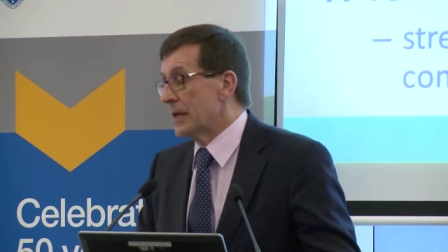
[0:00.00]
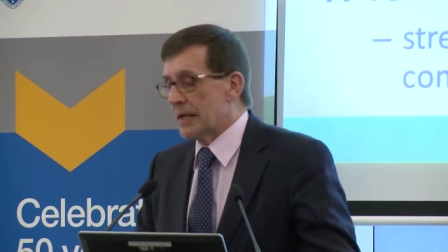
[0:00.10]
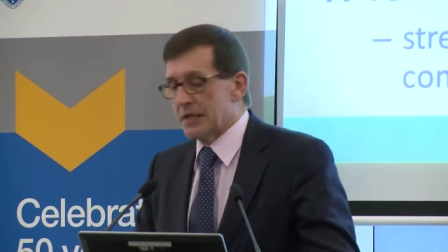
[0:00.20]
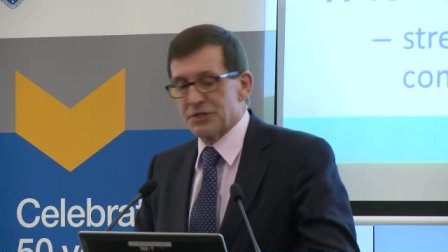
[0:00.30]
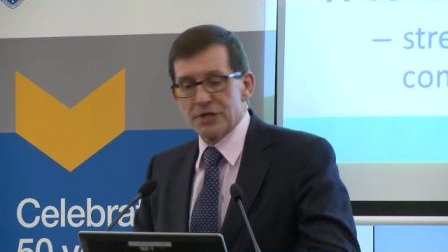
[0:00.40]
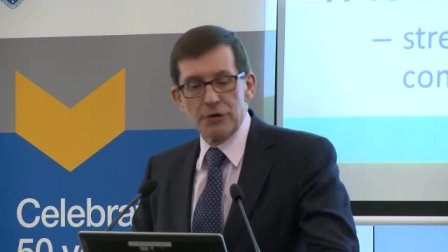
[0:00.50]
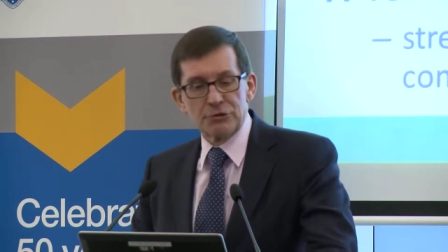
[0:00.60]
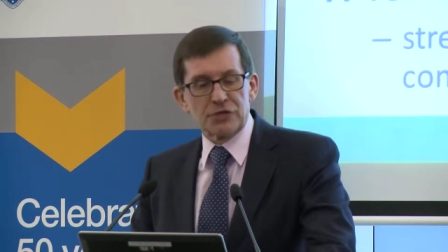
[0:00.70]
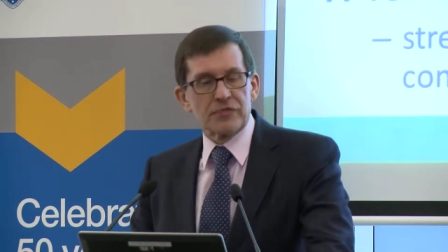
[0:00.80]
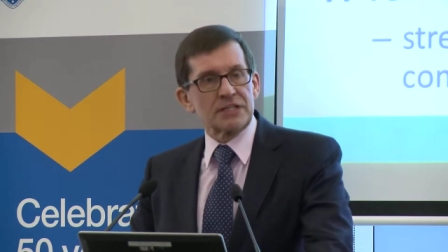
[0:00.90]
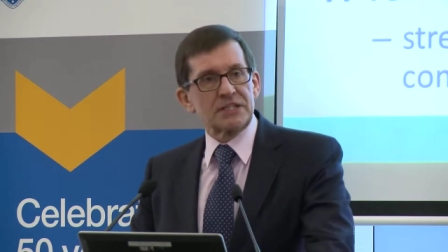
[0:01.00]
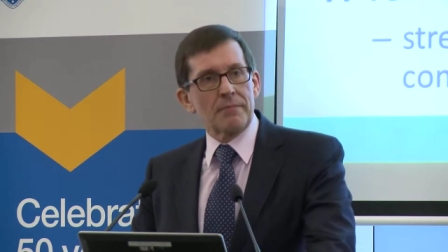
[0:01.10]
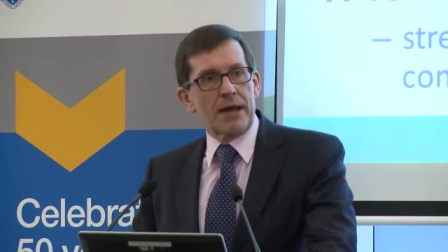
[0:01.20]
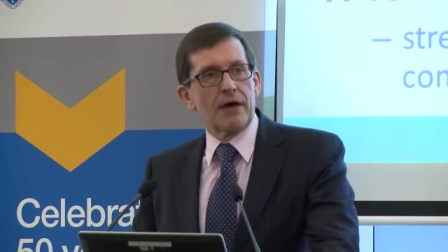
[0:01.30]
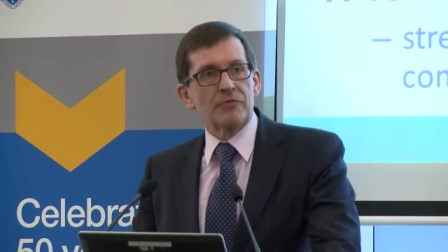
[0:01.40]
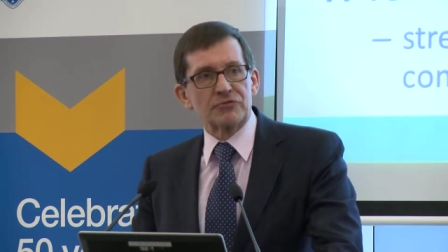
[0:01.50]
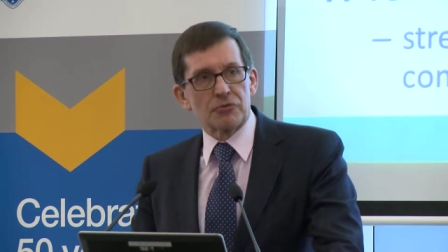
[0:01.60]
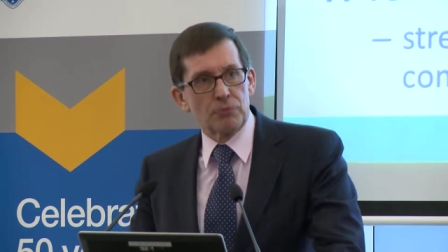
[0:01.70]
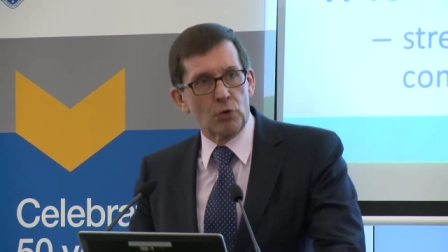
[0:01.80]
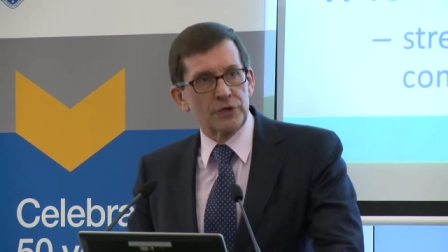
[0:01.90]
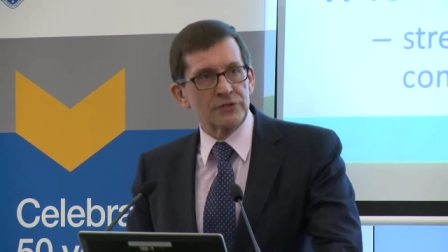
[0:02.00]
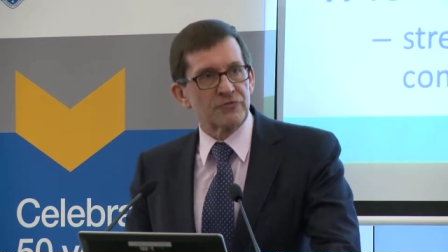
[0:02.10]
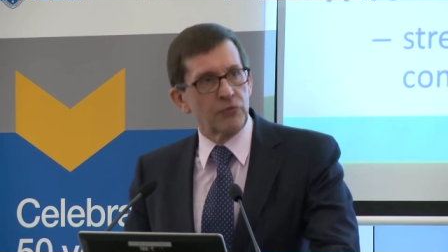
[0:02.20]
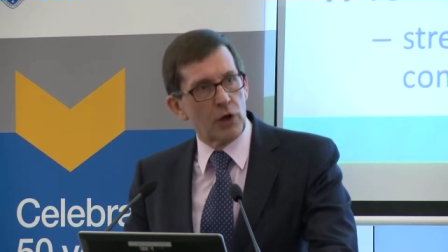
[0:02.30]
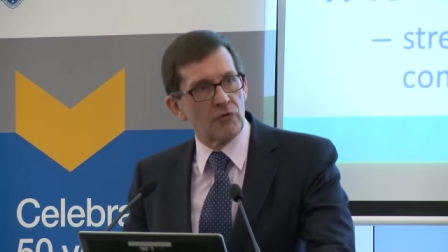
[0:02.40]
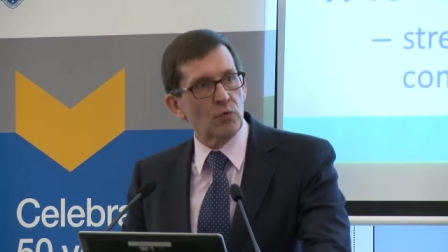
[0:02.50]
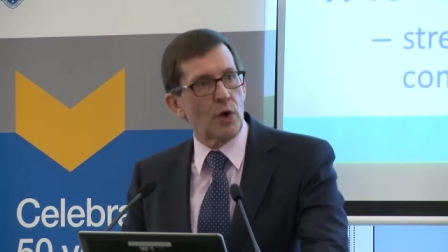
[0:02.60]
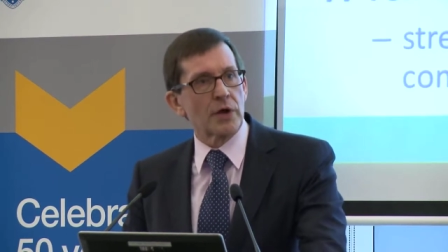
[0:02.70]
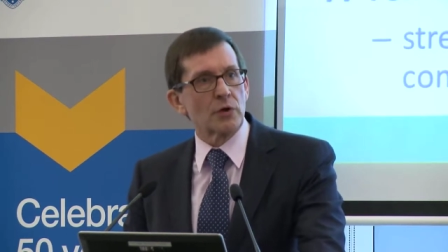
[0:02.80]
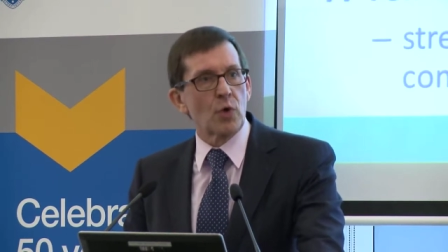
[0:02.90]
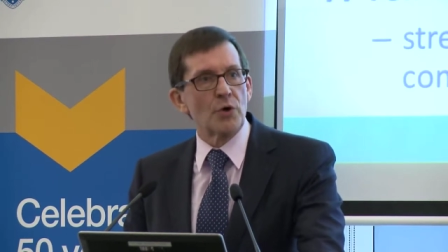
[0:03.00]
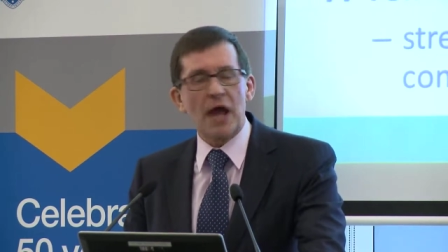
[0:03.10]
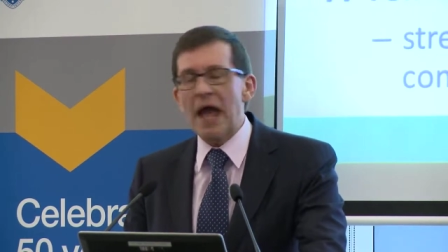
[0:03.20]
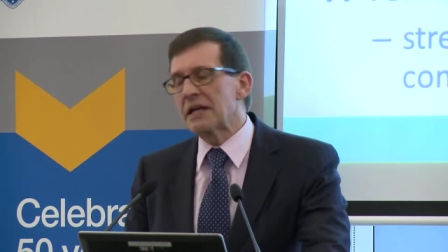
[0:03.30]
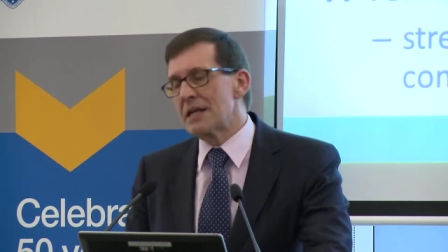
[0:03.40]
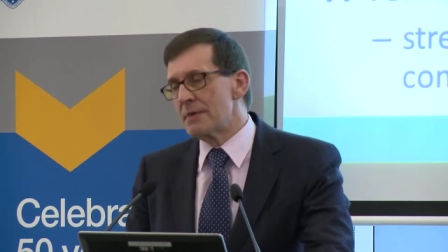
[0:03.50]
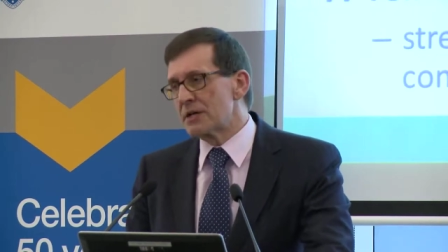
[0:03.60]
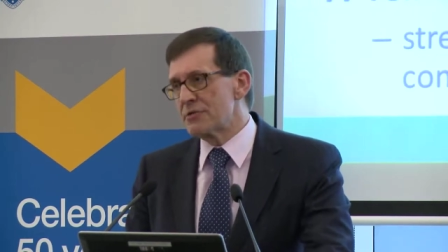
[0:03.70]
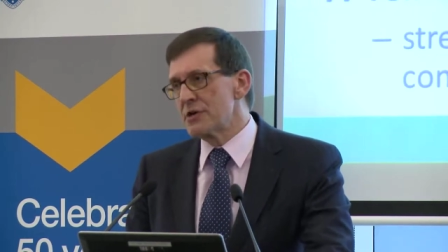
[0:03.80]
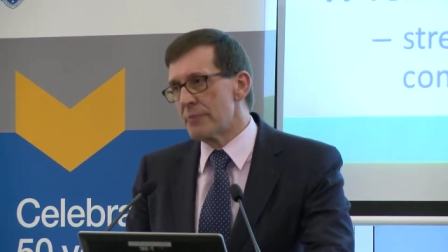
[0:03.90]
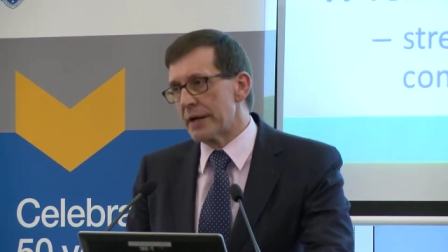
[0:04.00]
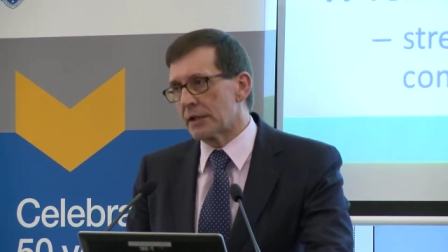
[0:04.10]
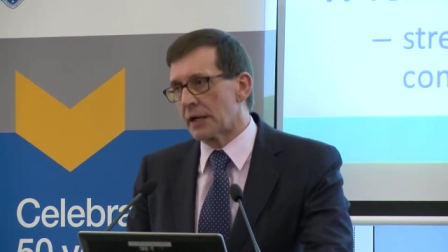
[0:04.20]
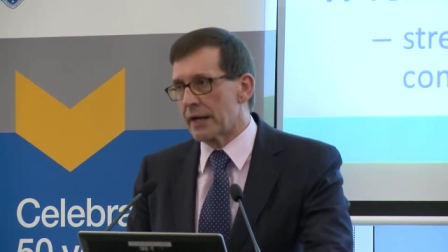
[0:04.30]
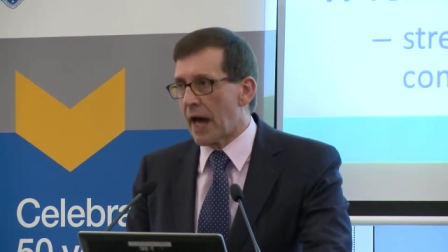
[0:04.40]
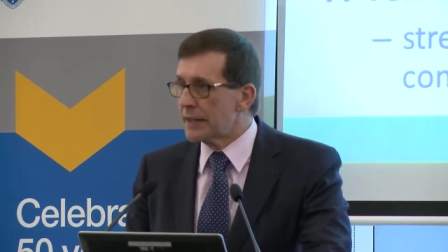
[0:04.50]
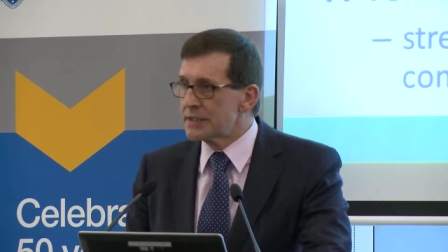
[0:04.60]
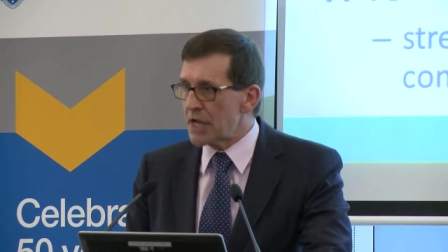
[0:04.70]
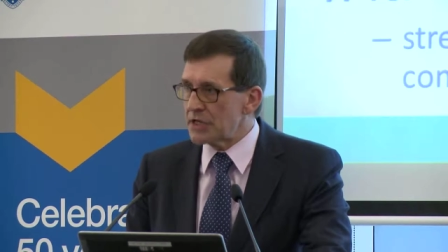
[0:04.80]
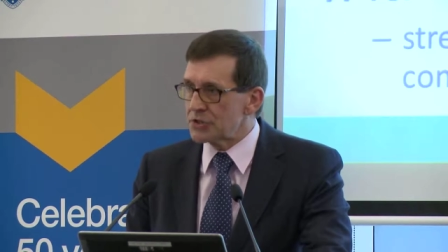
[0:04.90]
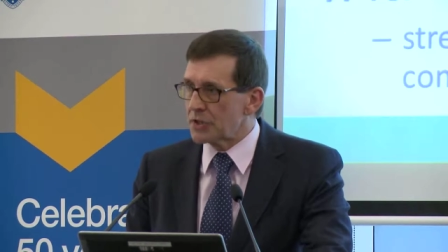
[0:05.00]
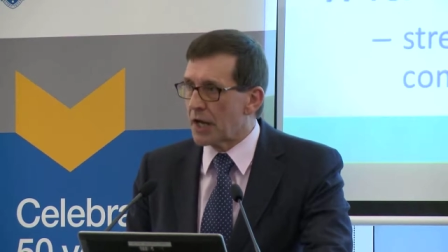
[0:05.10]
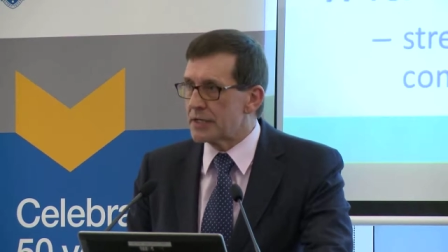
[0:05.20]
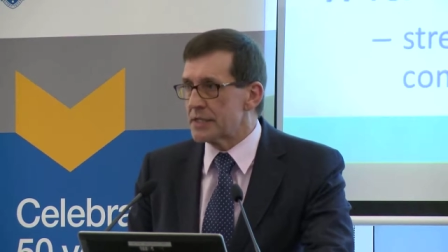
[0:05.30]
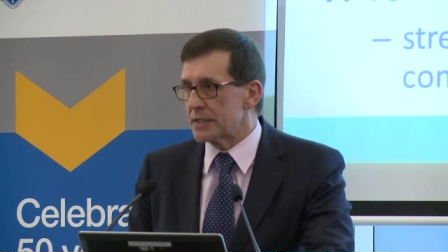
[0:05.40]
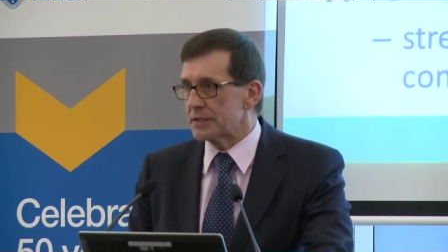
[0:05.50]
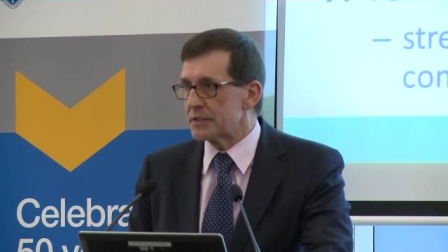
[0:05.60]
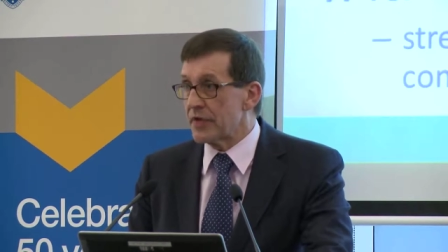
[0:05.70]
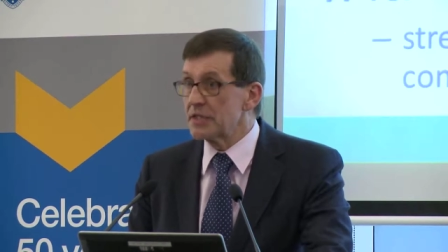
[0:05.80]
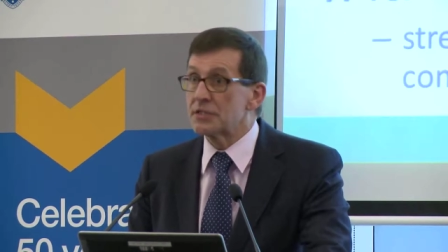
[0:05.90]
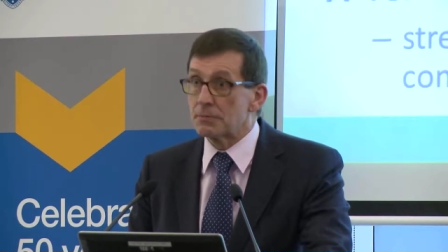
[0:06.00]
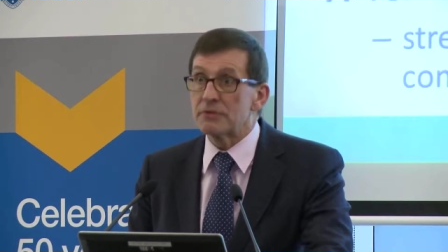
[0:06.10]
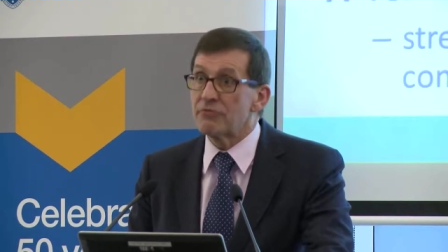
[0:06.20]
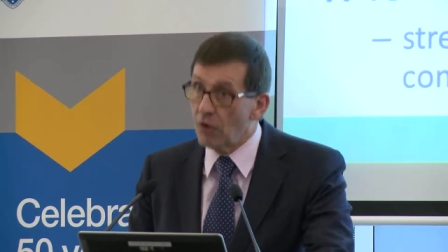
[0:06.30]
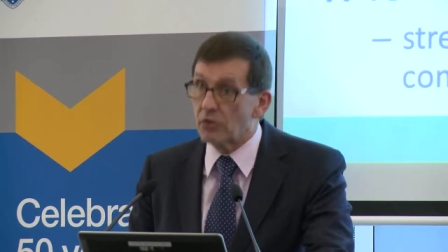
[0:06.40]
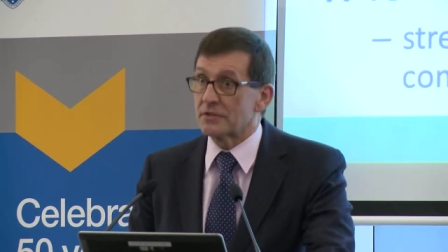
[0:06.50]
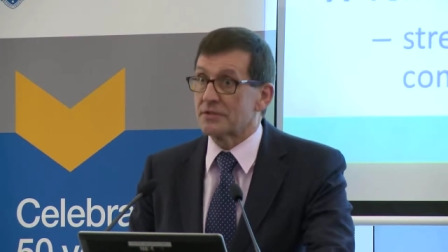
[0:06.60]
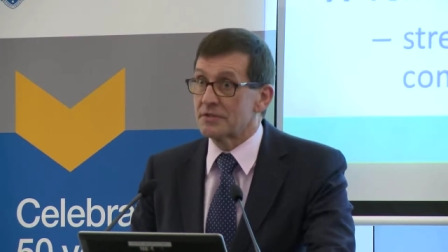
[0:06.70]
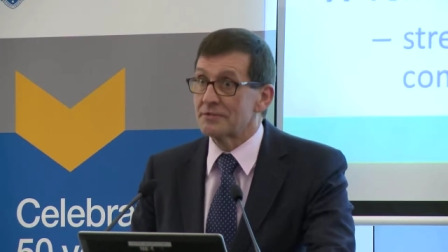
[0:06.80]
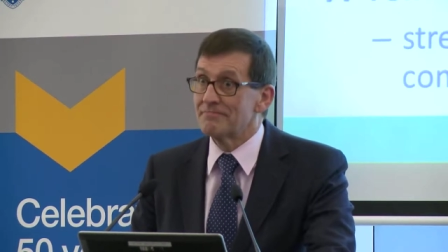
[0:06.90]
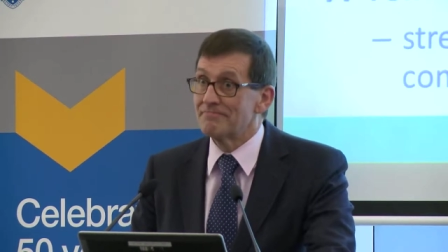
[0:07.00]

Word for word: is the notion that somehow this report is full of, quote unquote, academic, theoretical, and untested ideas. That is simply false.